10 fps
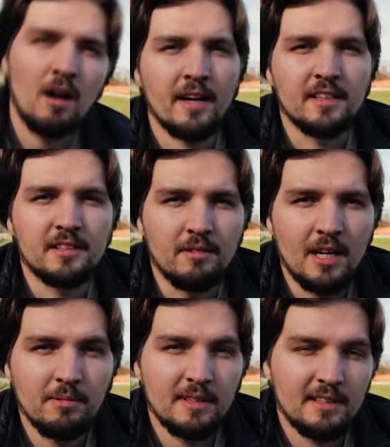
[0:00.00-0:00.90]
Okay, so
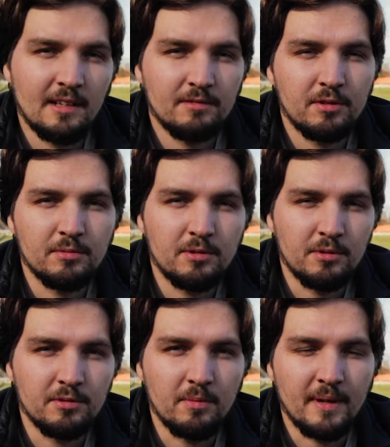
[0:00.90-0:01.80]
I went down from the
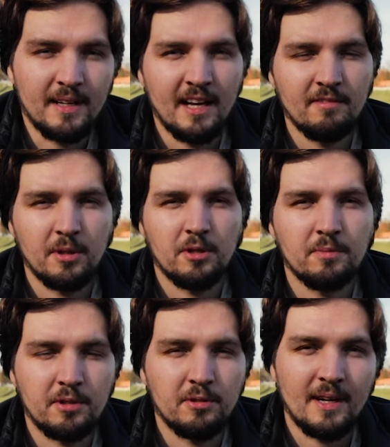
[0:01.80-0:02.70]
rooftop and I have my
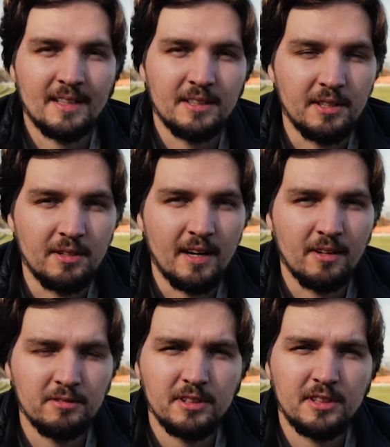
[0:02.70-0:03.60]
computer right here. I
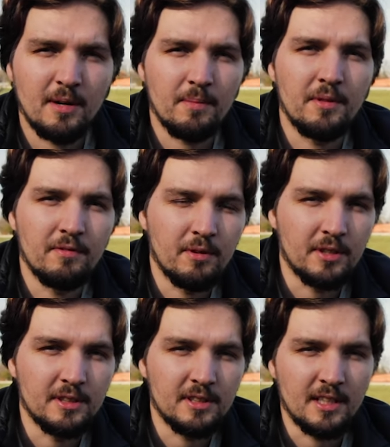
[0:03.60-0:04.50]
already dumped the
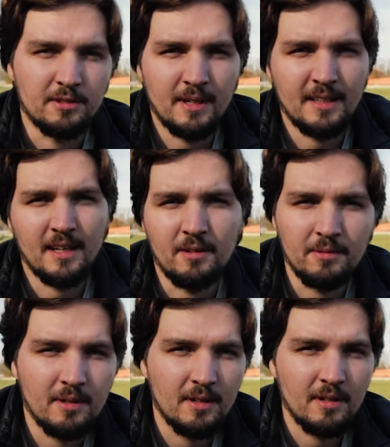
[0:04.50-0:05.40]
footage, and right now
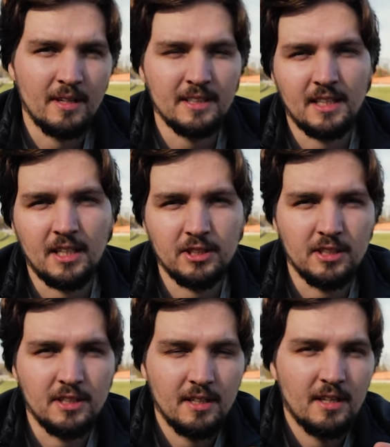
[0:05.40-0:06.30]
let's
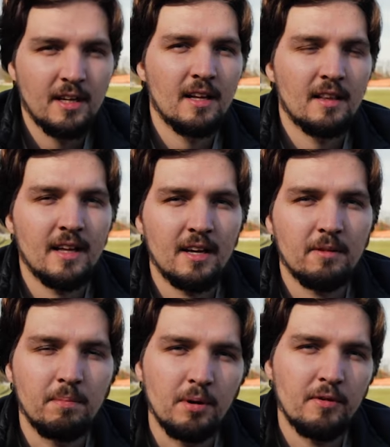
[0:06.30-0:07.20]
actually take
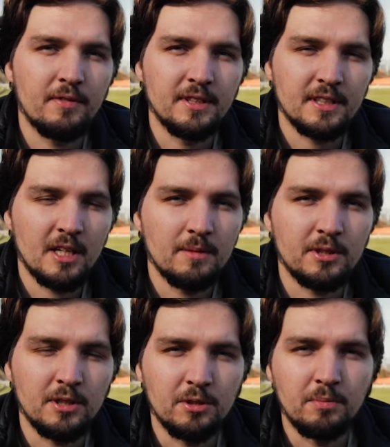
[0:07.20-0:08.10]
both of these
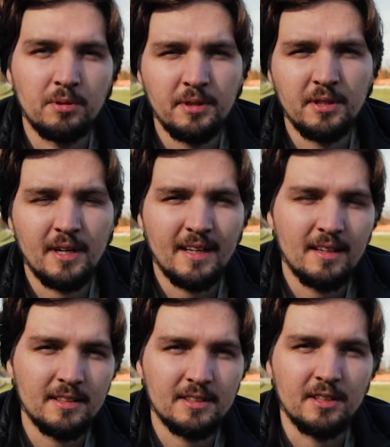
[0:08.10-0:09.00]
clips into Premiere and
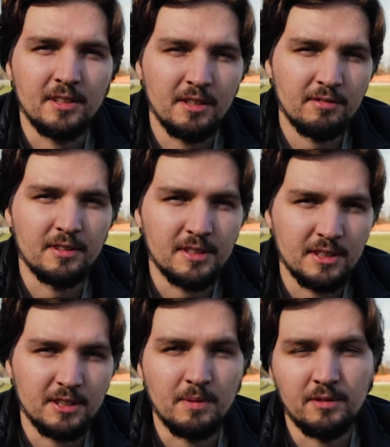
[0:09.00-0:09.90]
let's see the
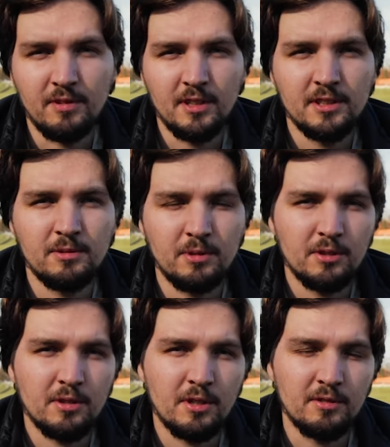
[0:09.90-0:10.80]
differences. But first we
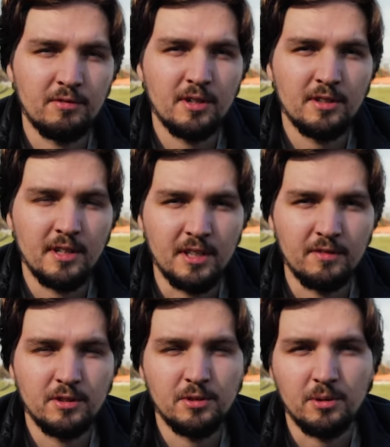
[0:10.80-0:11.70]
need to convert the
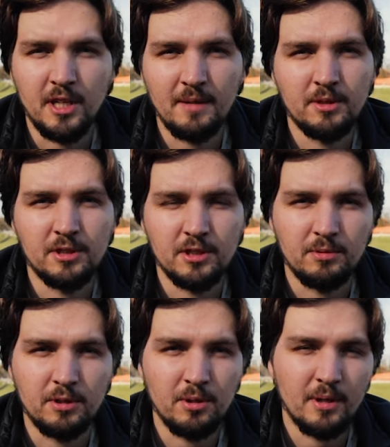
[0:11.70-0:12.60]
individual images
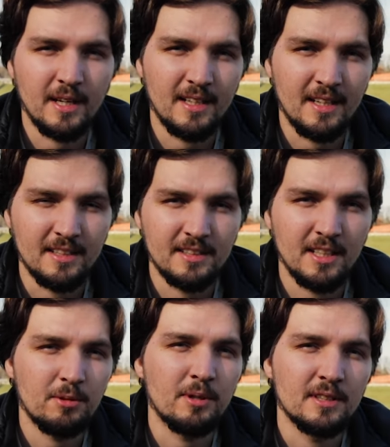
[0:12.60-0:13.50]
we took in that
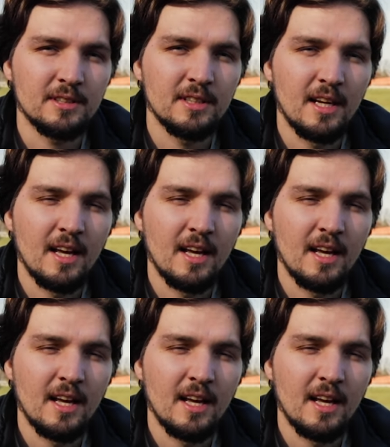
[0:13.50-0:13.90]
sequence